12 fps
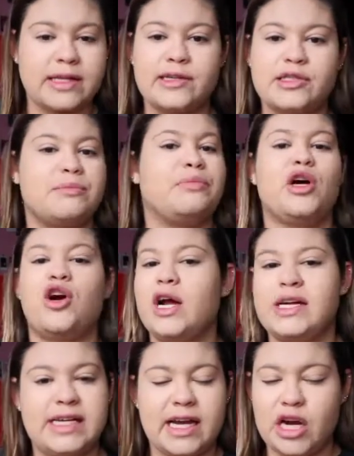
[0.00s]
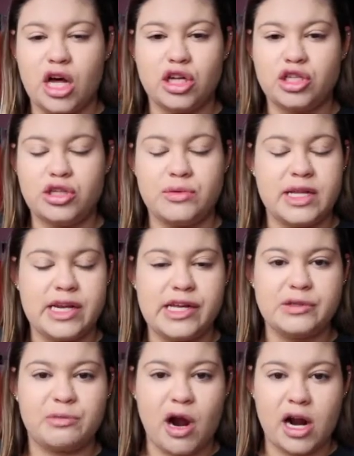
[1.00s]
Like, there's a blurring technology within
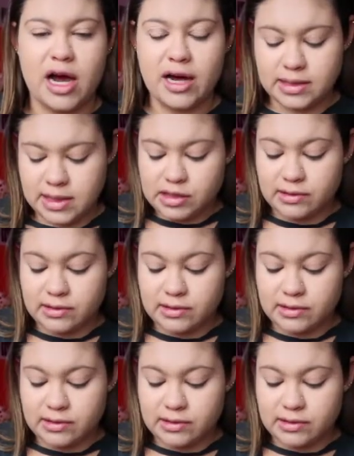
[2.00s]
each product.